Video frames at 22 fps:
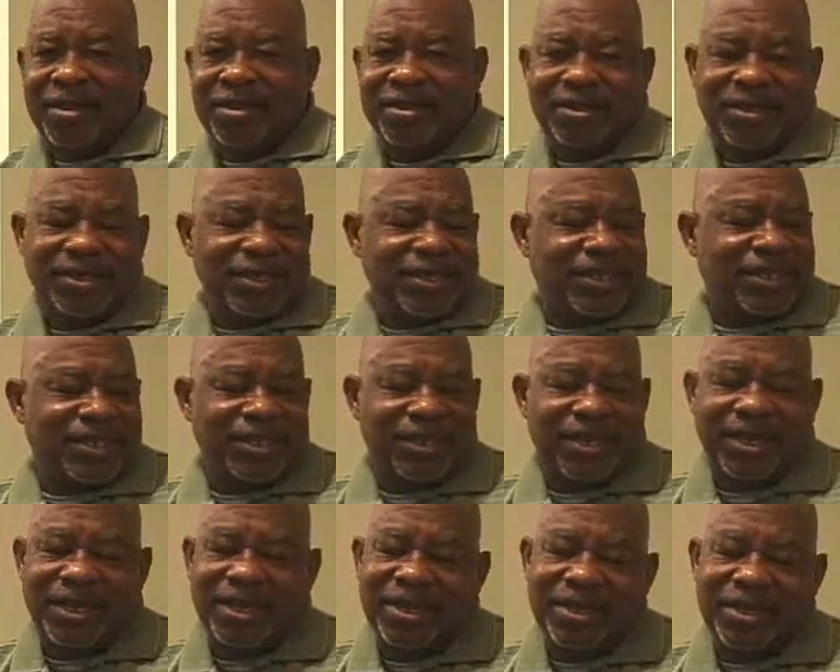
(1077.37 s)

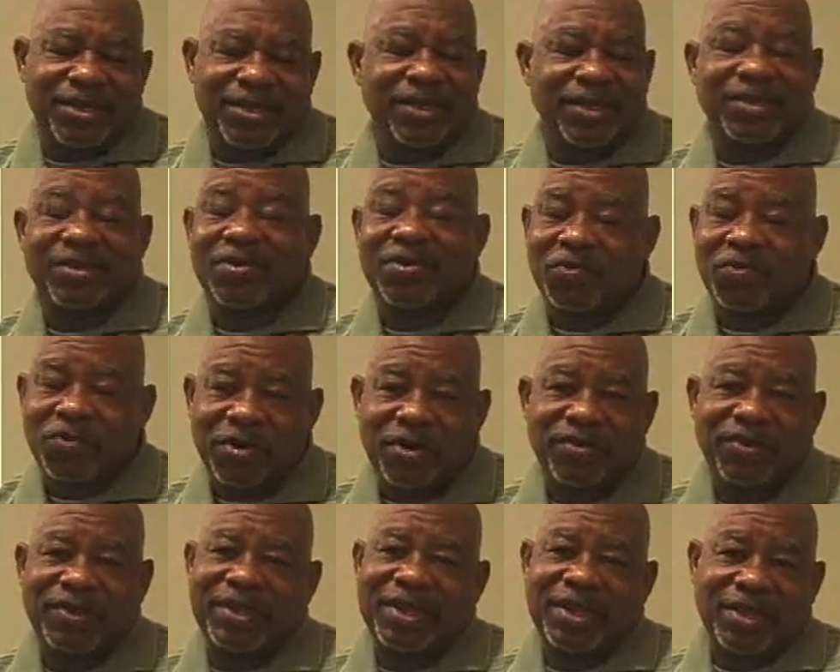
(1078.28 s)
just the
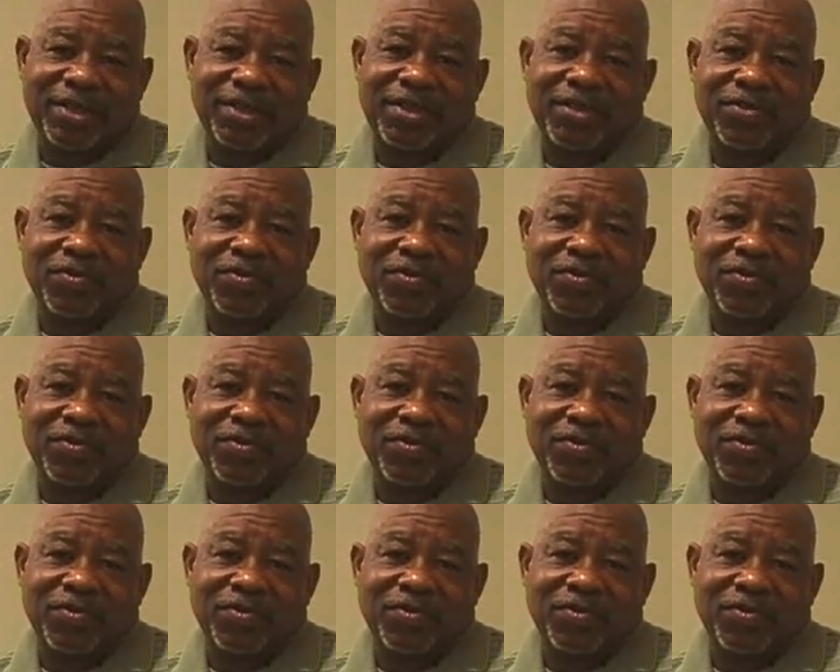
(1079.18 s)
worst things in